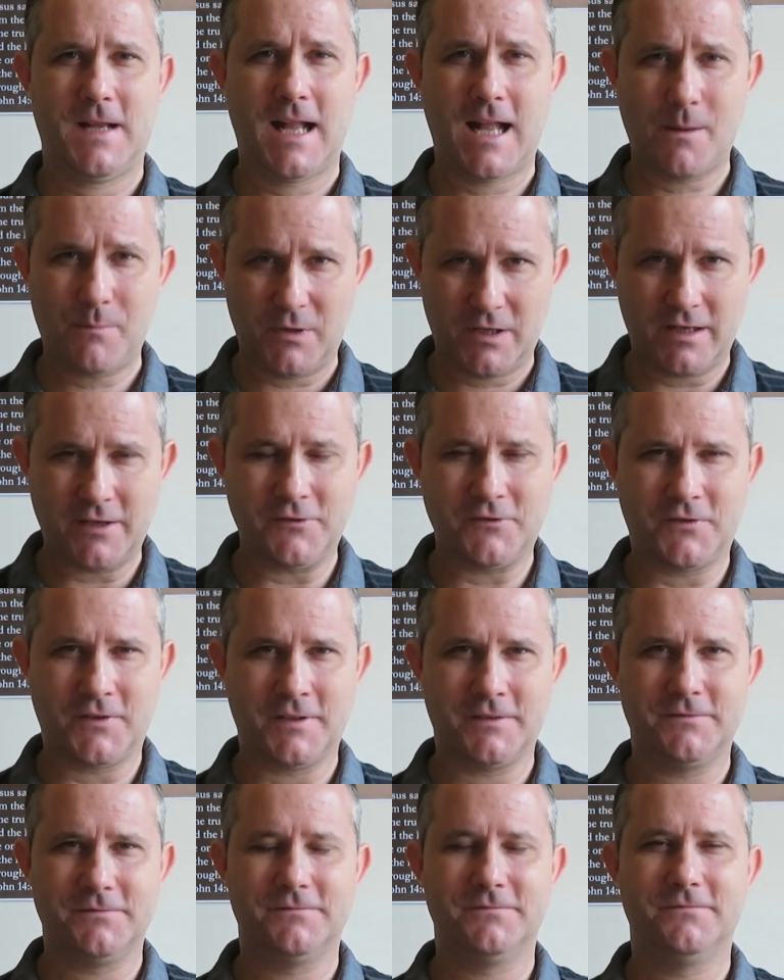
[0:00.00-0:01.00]
Happy
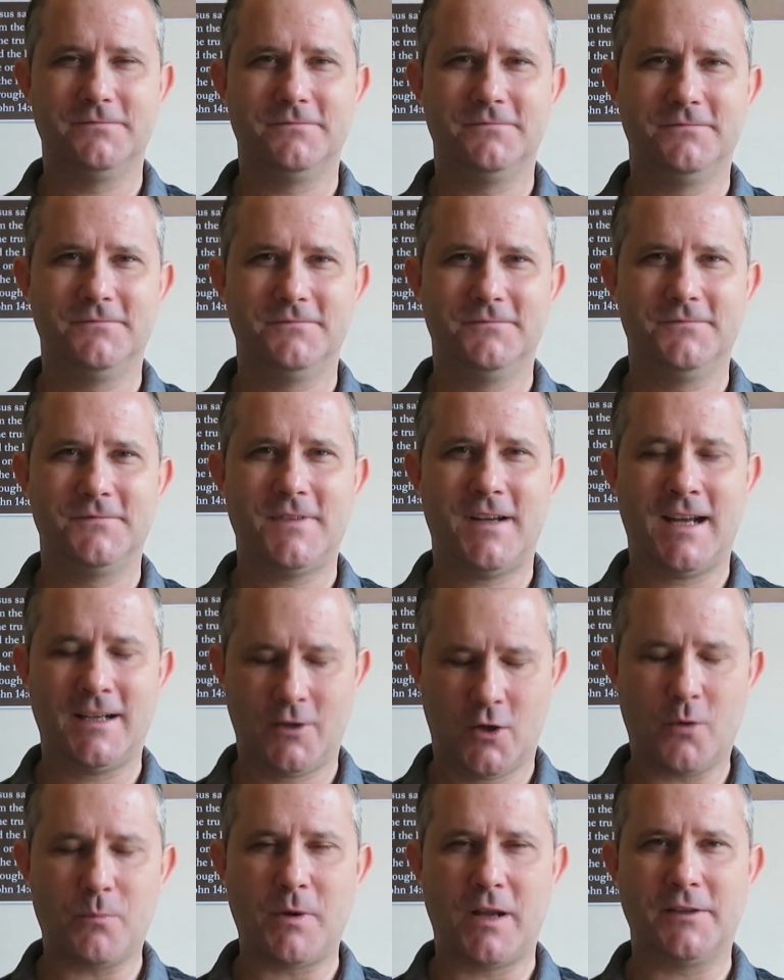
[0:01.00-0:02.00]
Easter and
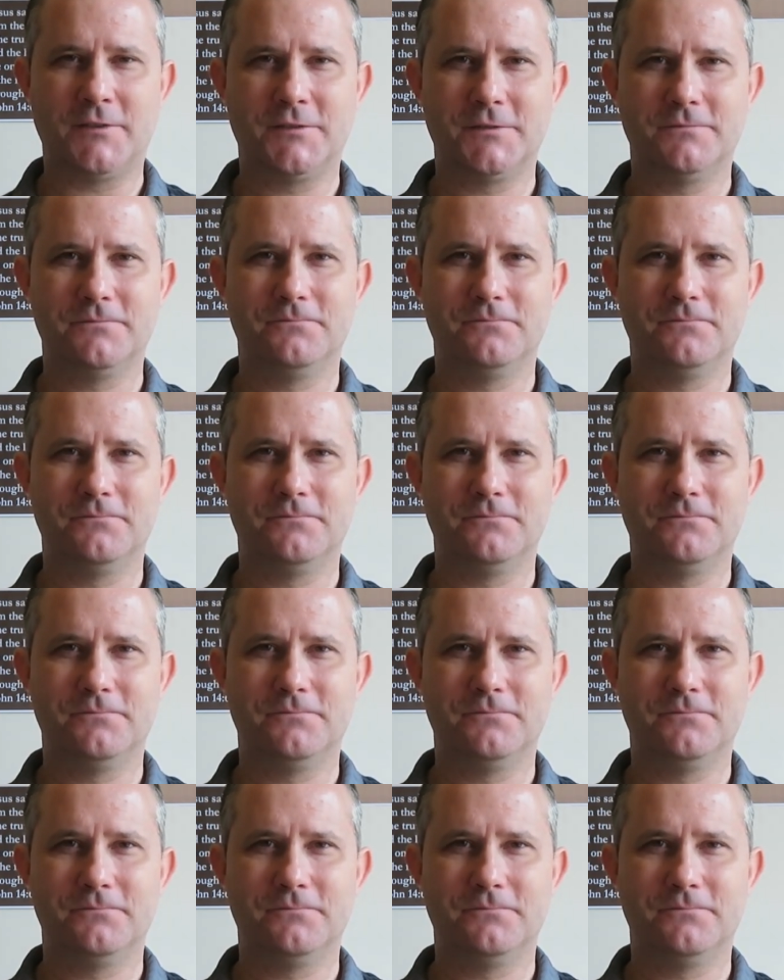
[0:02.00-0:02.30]
God bless.